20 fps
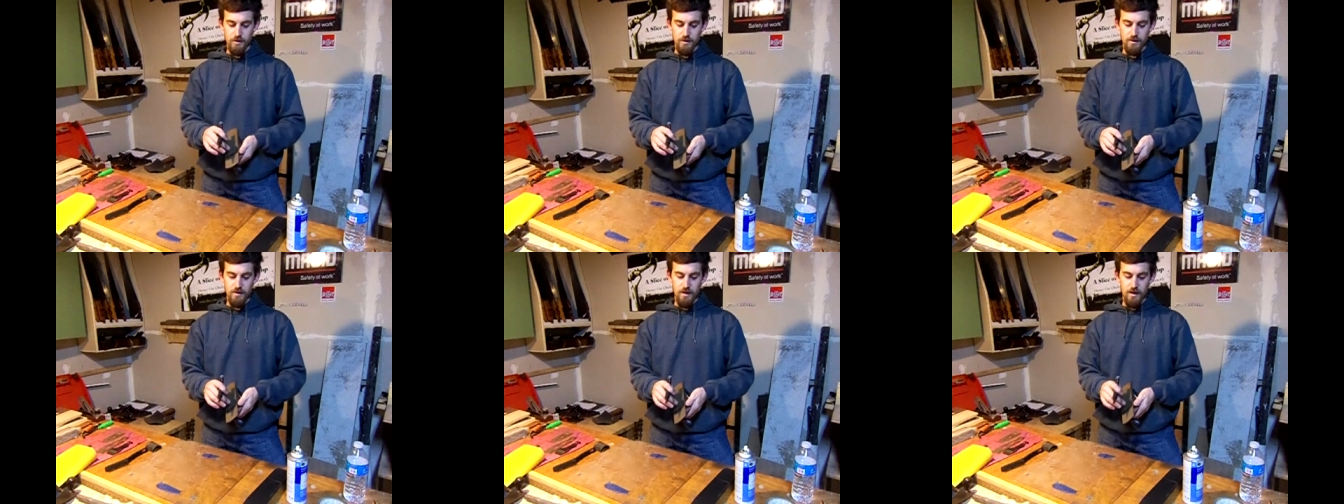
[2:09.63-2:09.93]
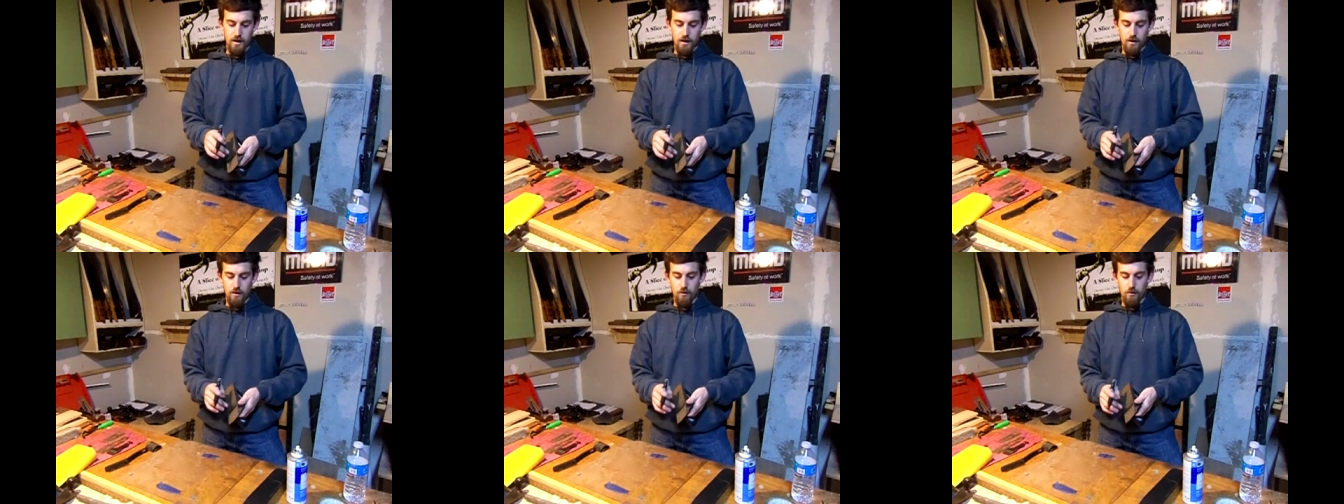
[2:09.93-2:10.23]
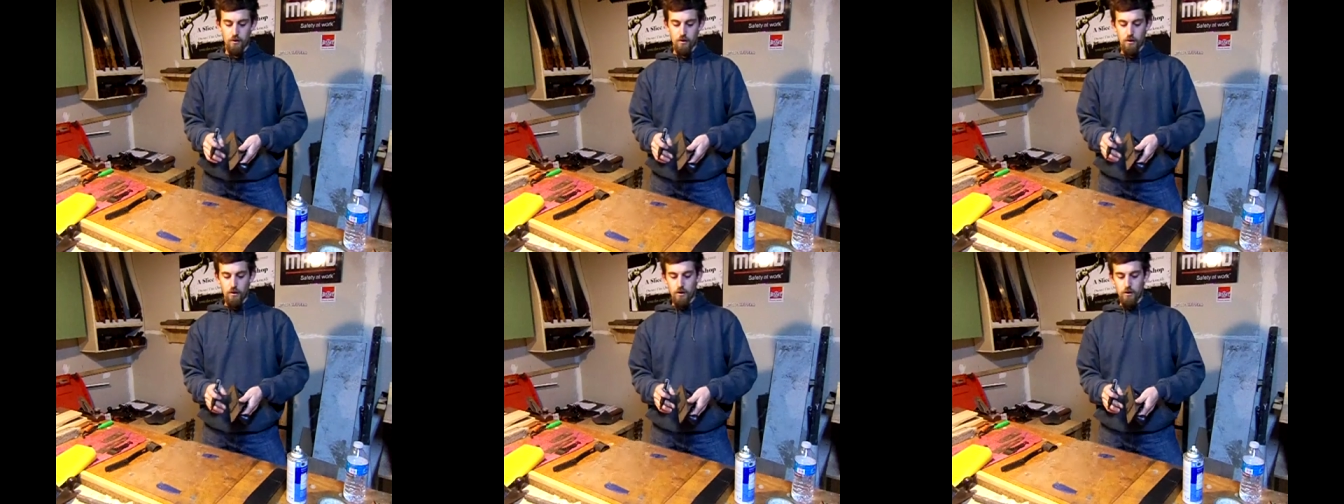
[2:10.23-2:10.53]
That's
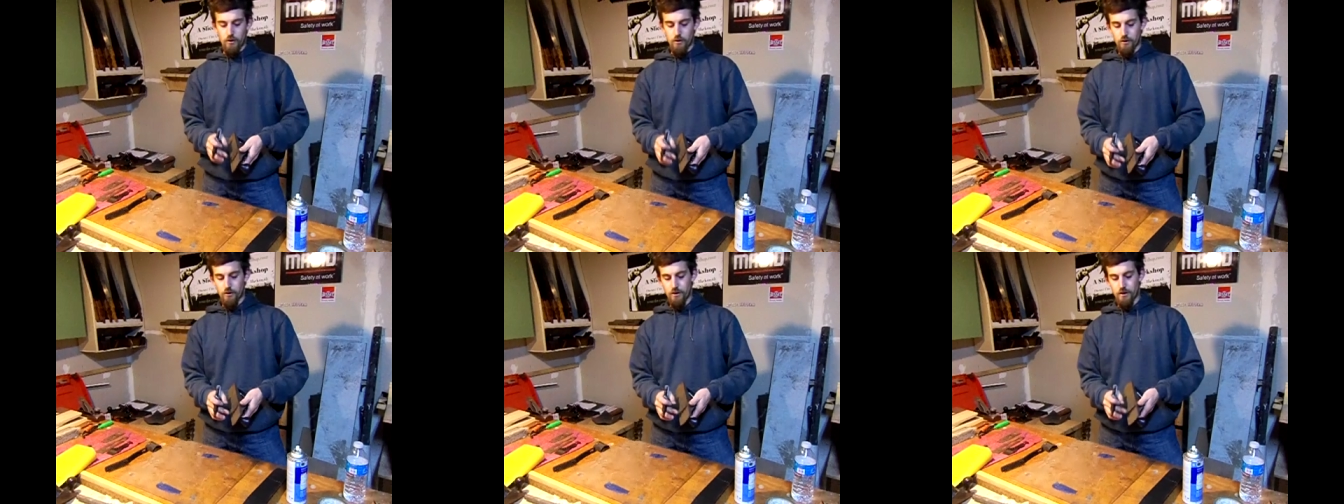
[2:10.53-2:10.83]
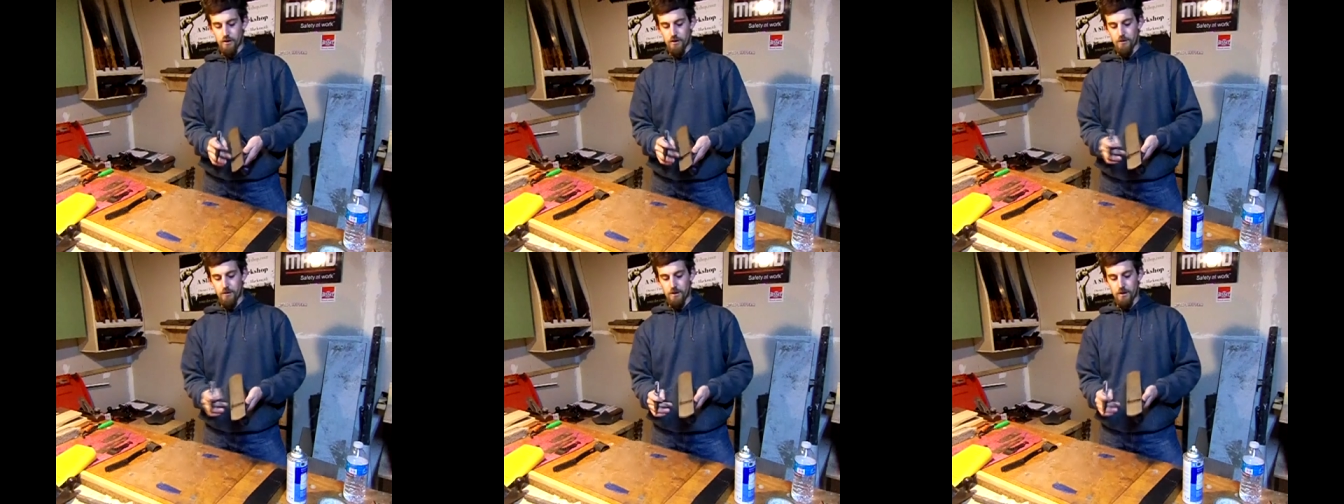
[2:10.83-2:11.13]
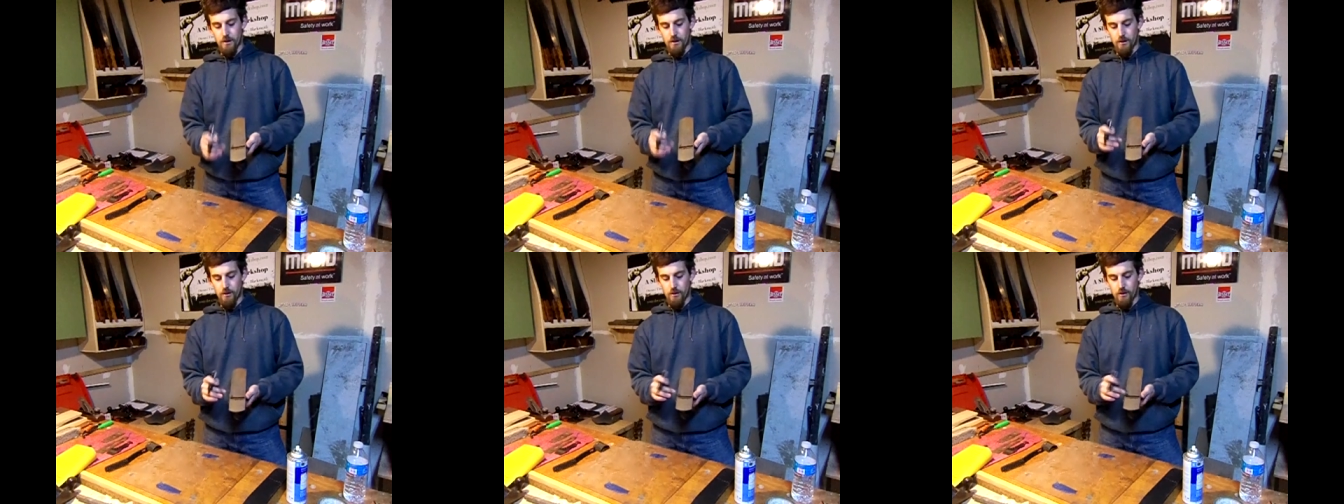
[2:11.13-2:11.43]
how you're going to
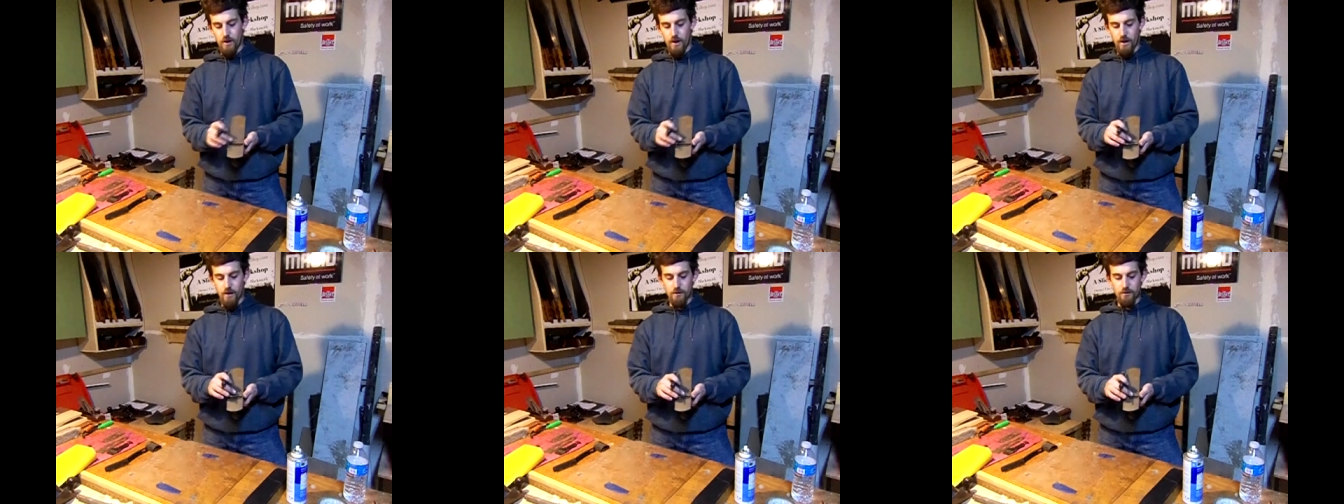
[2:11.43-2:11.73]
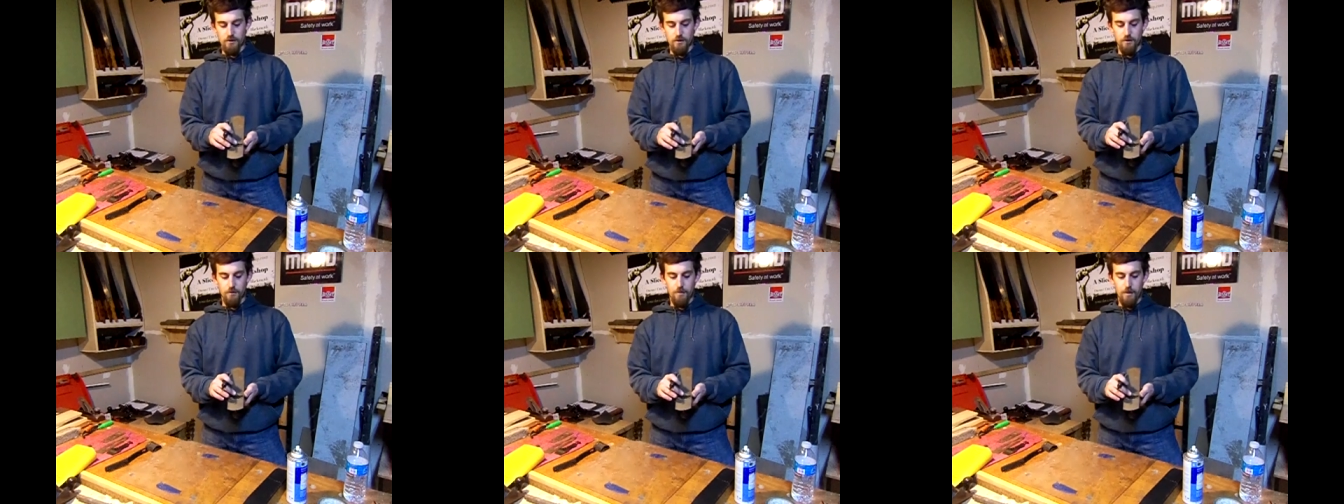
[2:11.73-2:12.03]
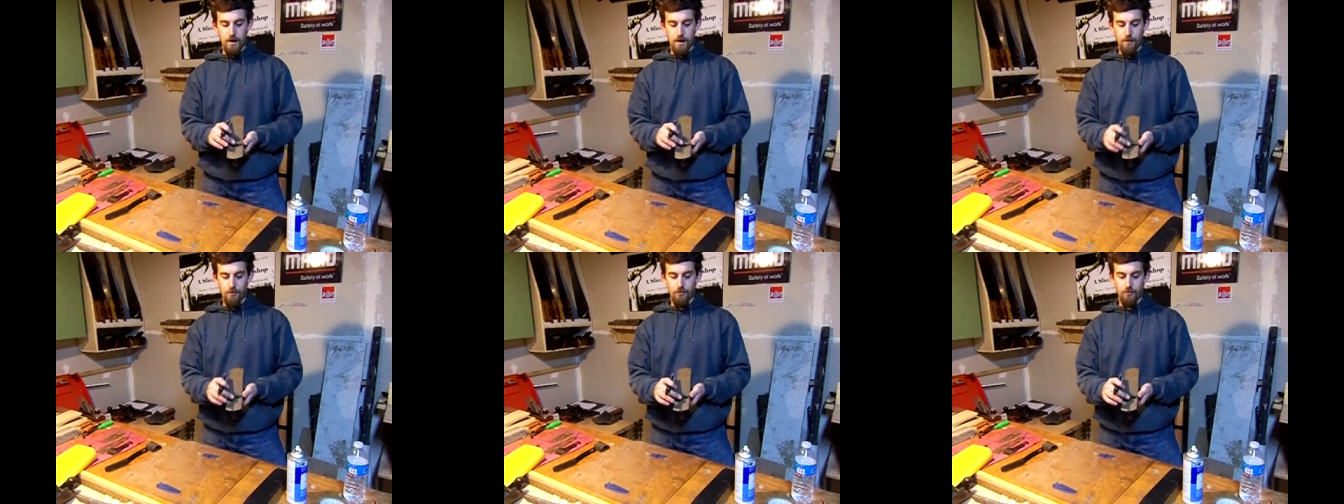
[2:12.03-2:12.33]
be your iron's going to
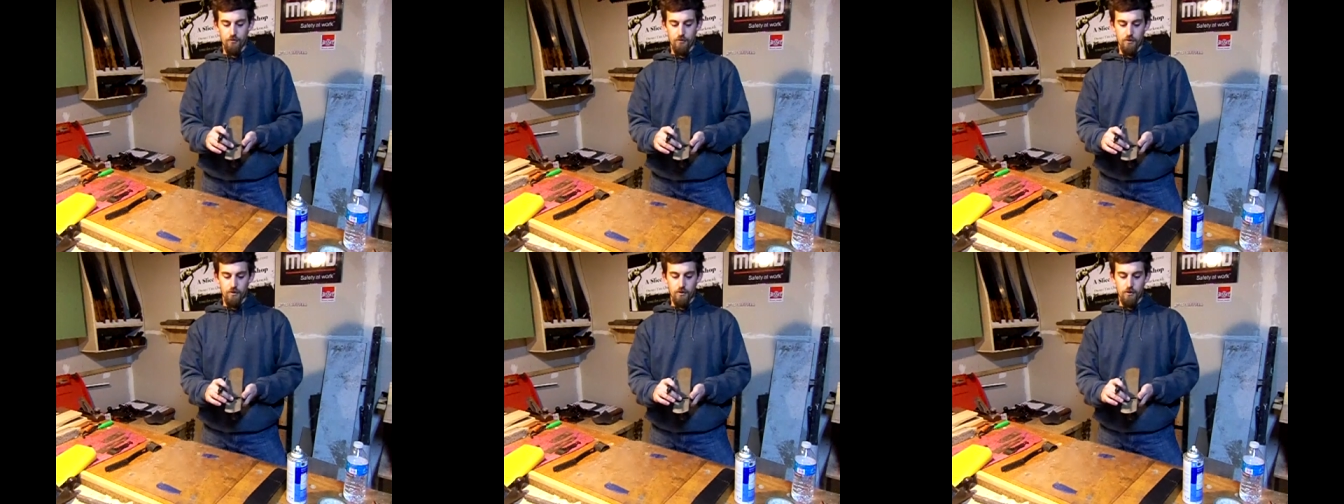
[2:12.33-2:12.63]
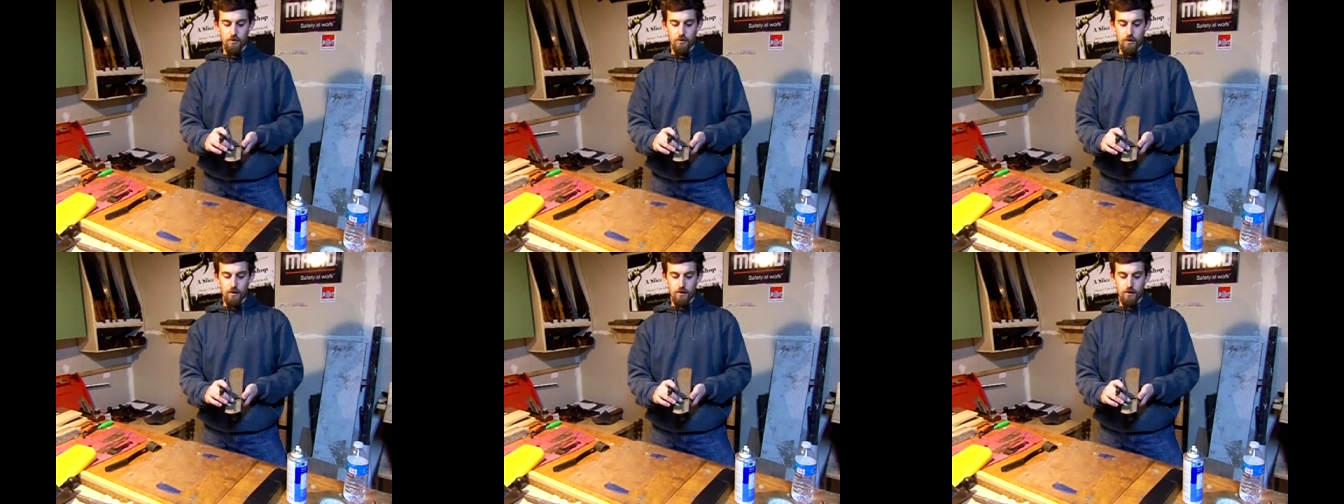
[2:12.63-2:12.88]
pop through,